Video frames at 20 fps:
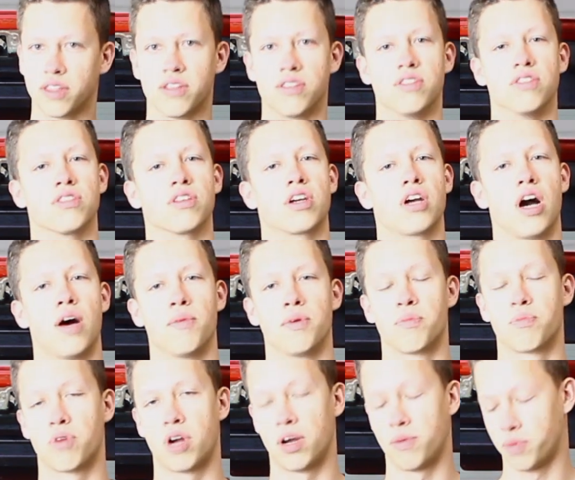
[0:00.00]
This is a common
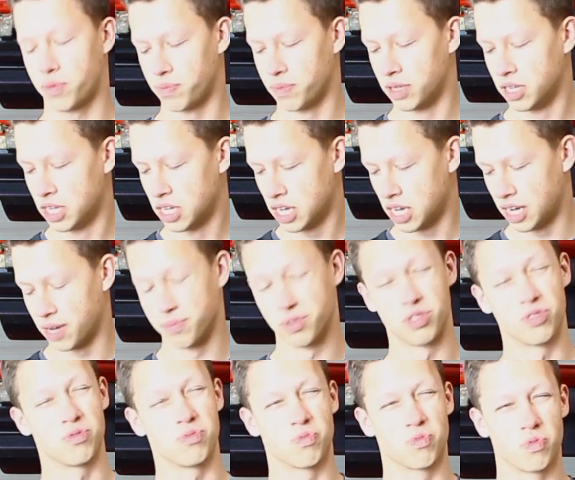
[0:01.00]
problem.
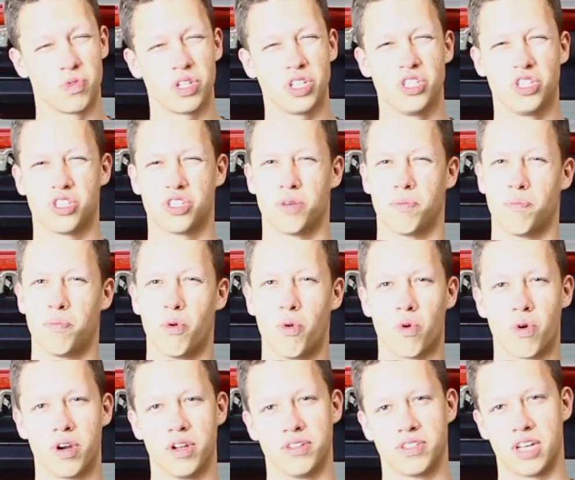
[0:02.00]
It's really just a
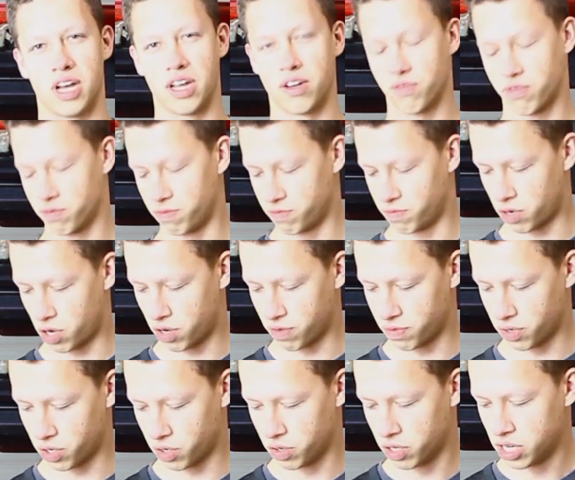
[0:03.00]
poor design from
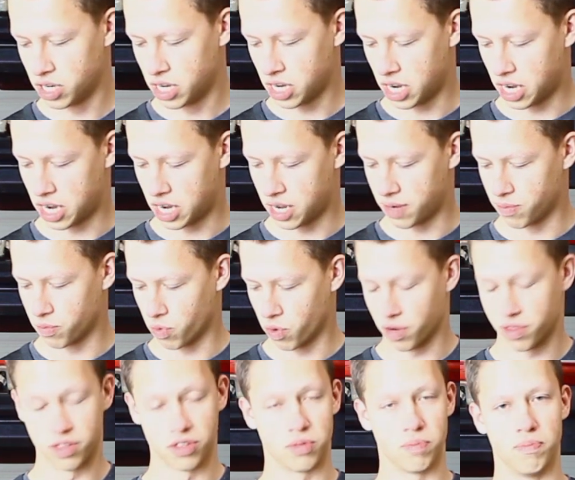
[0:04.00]
Volvo
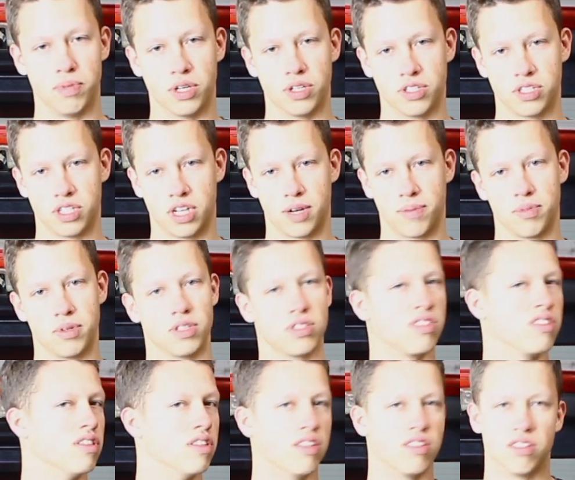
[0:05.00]
where this builds up.
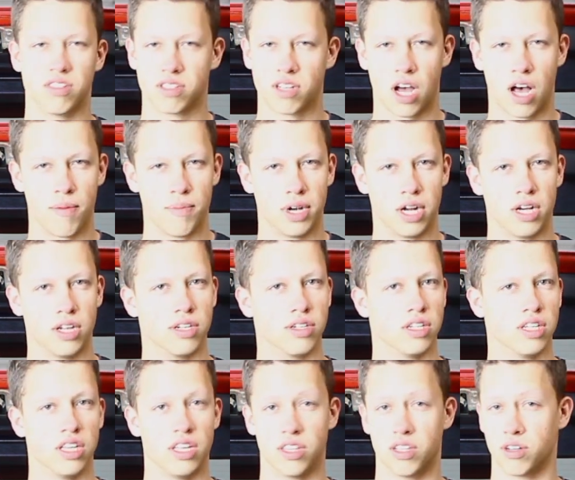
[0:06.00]
This is common
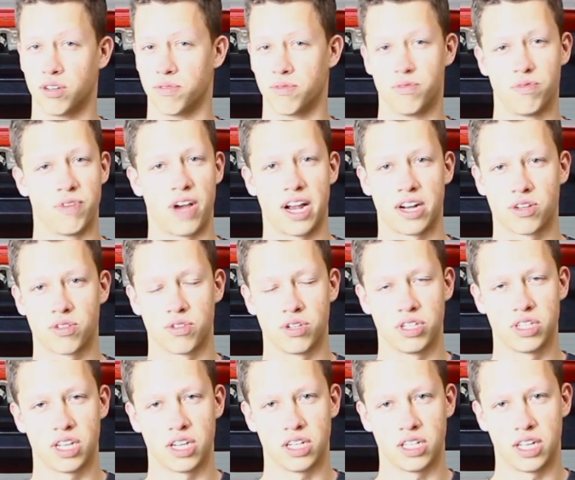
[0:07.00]
on either
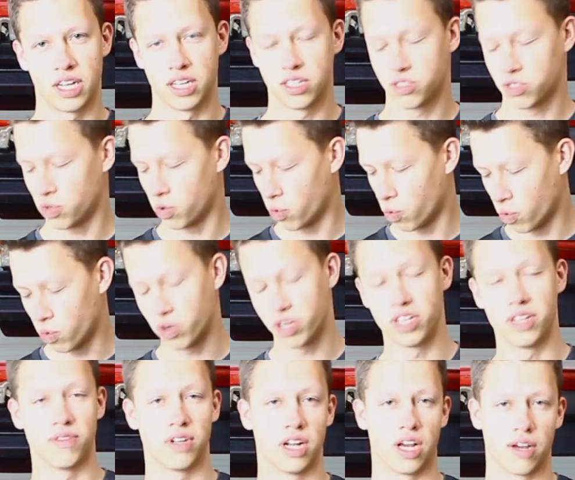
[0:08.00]
factory taillights or
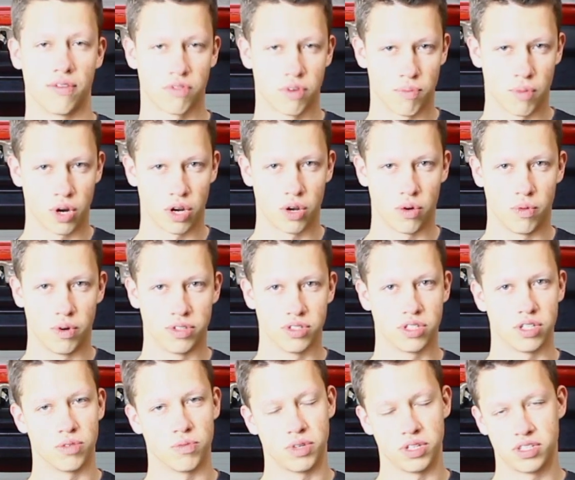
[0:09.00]
even aftermarket ones
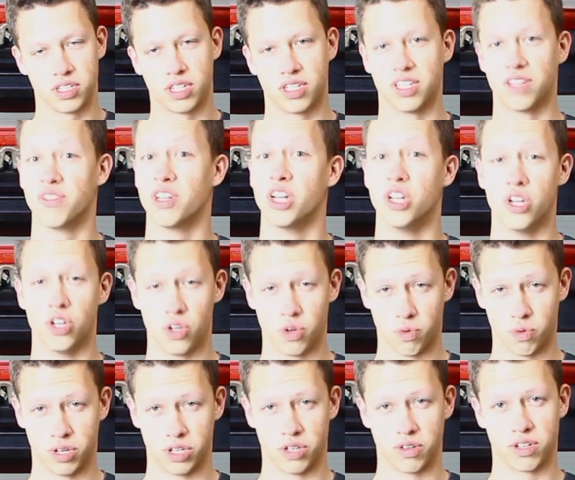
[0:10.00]
that we sell. Even a new
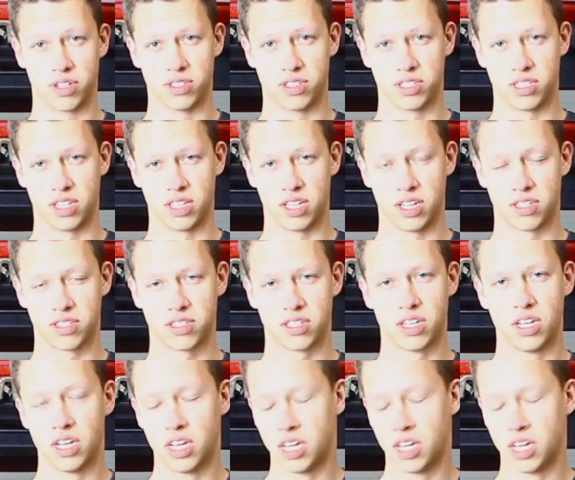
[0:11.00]
one, you can see this.